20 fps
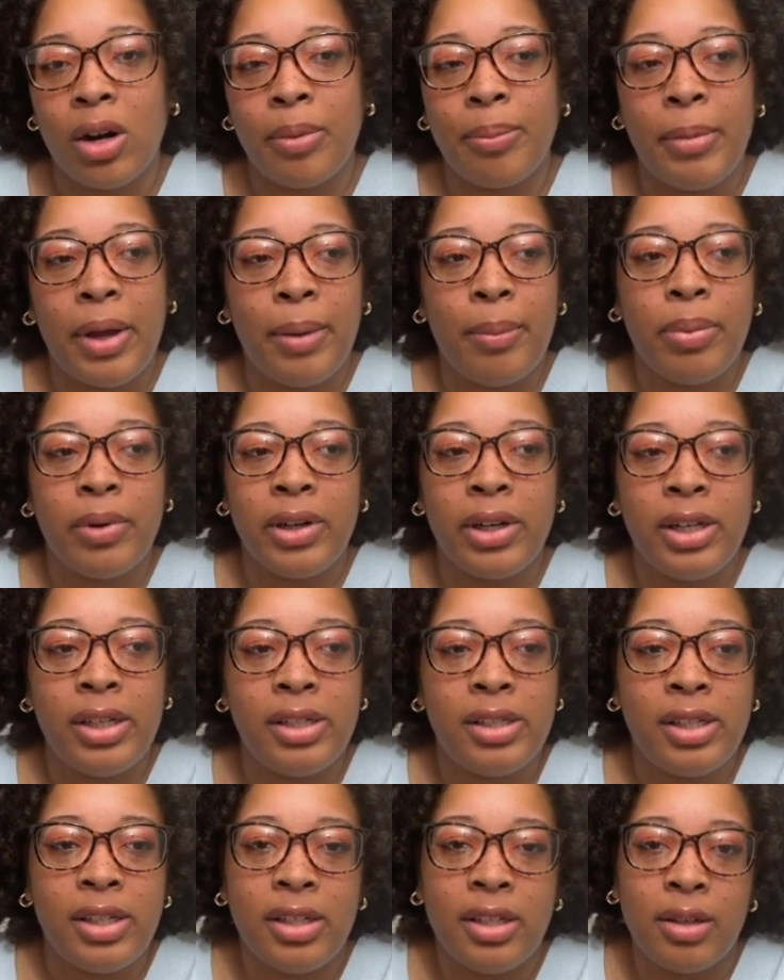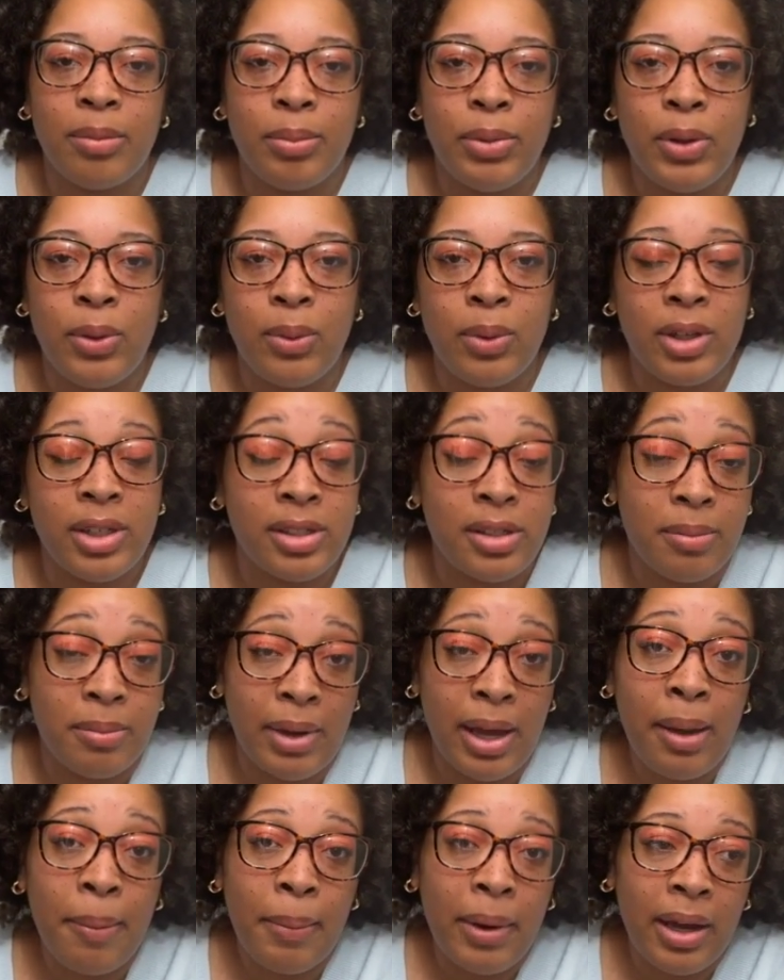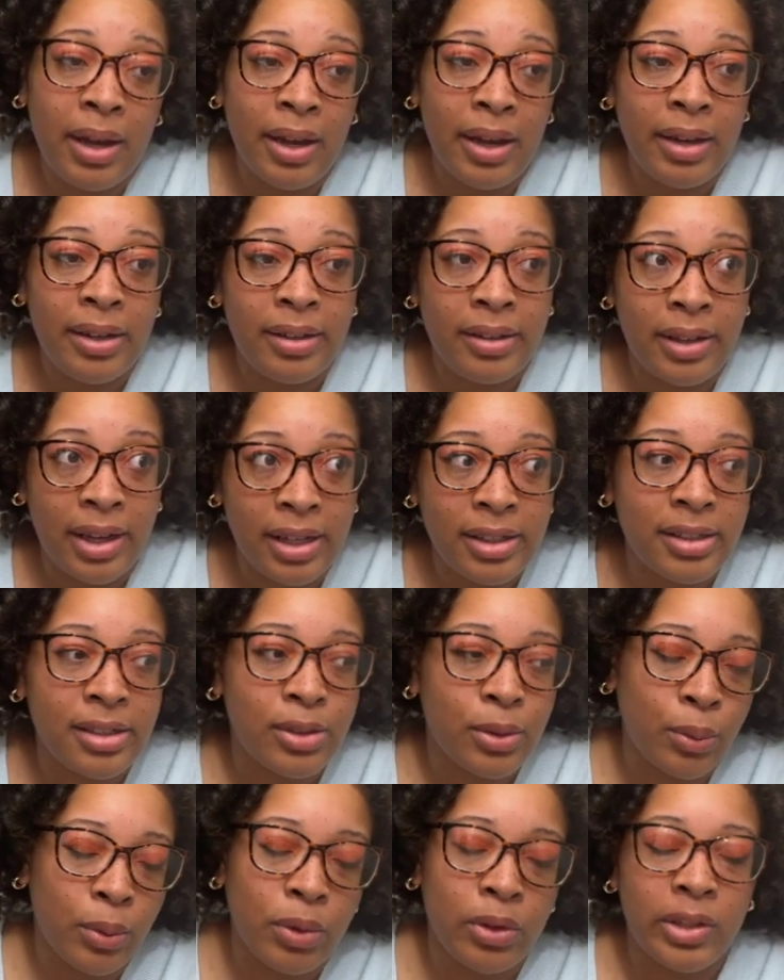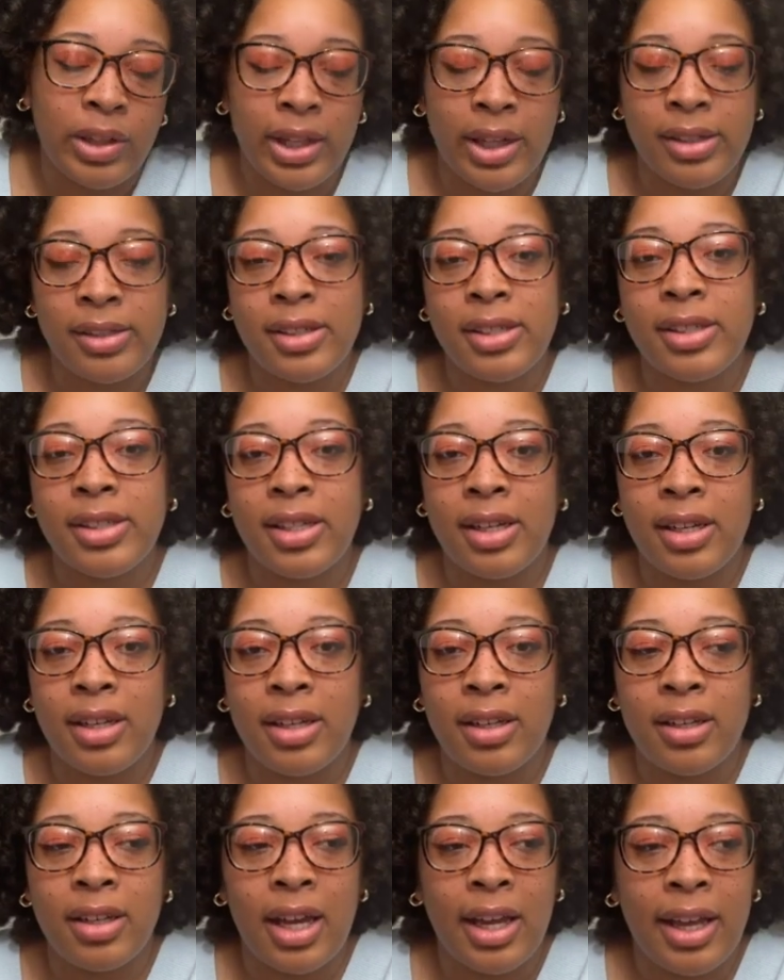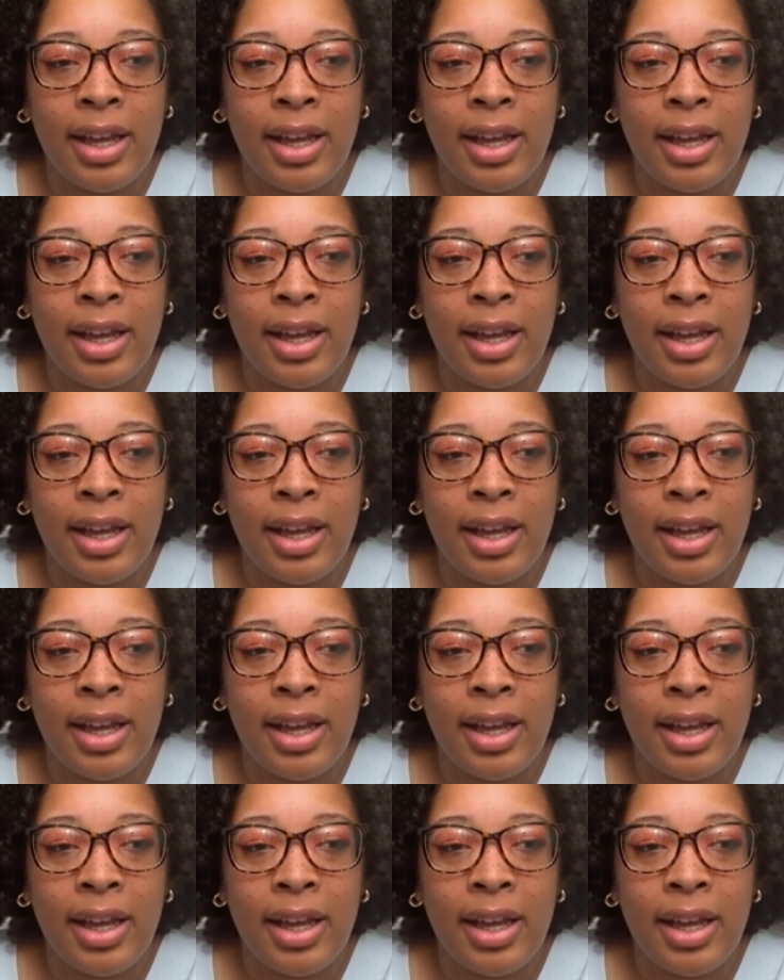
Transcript: My brain didn't compute because in my mind, that's the world they existed in.